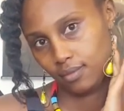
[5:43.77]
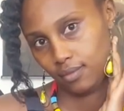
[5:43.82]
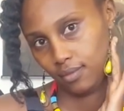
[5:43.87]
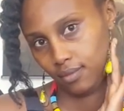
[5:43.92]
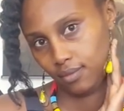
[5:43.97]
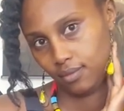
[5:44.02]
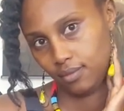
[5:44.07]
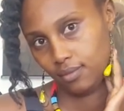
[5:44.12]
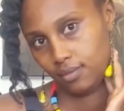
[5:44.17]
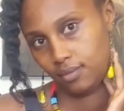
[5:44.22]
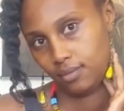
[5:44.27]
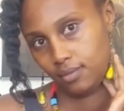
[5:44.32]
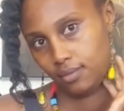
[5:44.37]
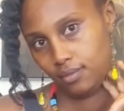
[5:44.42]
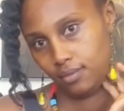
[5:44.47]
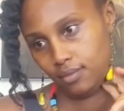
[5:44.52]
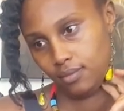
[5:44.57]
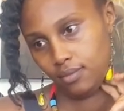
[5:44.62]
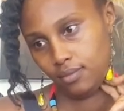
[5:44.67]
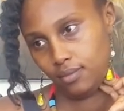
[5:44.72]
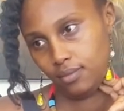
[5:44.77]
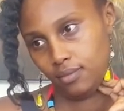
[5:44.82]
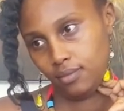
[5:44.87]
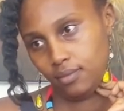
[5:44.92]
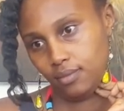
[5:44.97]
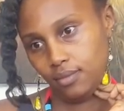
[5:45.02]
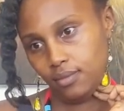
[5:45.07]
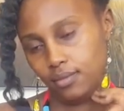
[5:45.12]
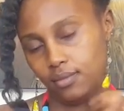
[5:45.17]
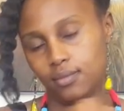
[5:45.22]

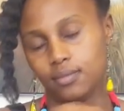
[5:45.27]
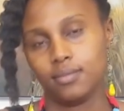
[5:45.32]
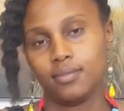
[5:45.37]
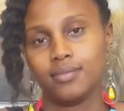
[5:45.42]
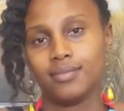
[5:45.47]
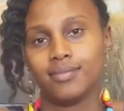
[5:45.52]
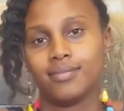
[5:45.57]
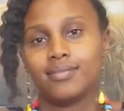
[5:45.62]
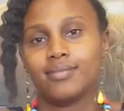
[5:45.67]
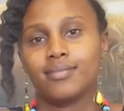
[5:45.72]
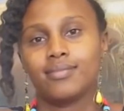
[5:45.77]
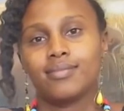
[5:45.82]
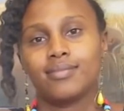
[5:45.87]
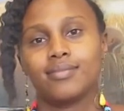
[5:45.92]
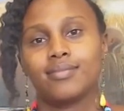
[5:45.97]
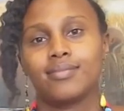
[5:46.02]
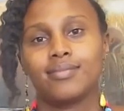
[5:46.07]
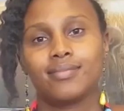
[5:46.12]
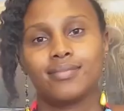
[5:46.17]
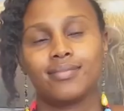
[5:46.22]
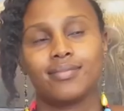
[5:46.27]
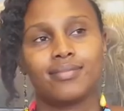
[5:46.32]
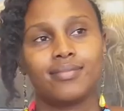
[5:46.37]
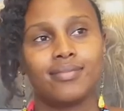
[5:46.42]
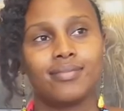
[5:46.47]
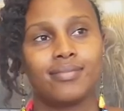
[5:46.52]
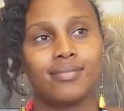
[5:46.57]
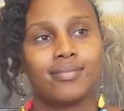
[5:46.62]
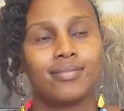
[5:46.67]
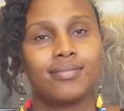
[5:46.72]

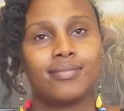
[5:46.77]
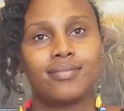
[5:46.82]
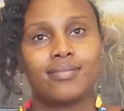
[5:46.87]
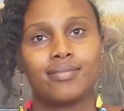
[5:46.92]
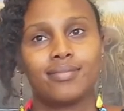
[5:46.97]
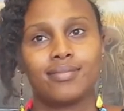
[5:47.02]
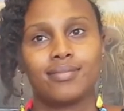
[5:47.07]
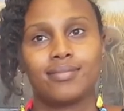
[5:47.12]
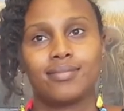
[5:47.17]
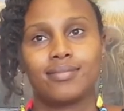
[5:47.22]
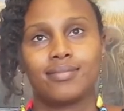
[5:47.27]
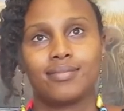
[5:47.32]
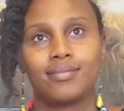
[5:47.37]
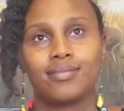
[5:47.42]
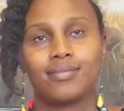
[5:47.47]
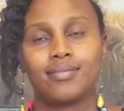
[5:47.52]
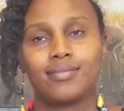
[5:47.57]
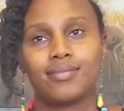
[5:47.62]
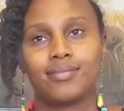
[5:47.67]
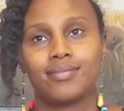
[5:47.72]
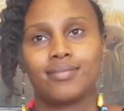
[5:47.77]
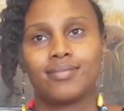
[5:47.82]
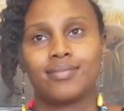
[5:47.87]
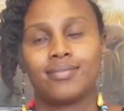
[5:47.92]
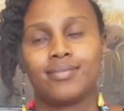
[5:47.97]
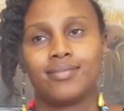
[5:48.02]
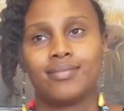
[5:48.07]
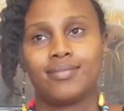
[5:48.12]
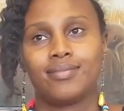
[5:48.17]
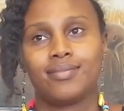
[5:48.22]

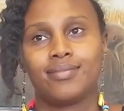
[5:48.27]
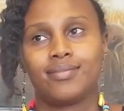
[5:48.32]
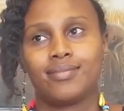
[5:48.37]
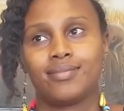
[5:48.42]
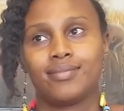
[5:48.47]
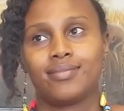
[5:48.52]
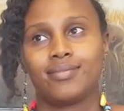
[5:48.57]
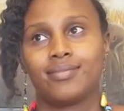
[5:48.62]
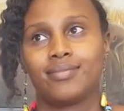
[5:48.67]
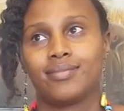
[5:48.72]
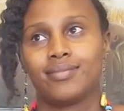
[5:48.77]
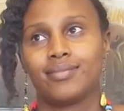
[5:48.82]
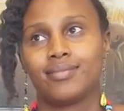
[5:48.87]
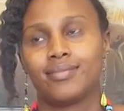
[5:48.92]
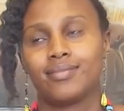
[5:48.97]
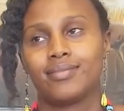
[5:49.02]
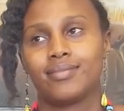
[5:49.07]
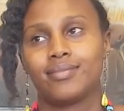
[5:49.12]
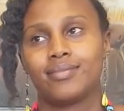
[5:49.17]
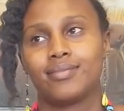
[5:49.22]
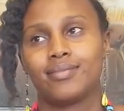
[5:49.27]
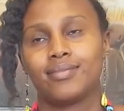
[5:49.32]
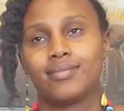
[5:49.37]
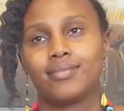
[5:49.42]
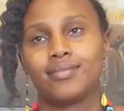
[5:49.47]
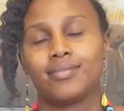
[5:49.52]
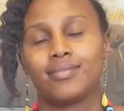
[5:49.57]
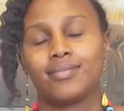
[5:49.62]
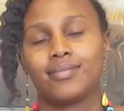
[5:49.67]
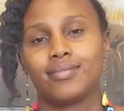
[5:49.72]

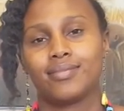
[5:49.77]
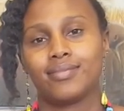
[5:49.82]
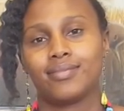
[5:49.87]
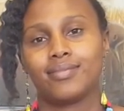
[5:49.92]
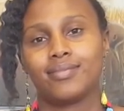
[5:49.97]
This person isn't speaking.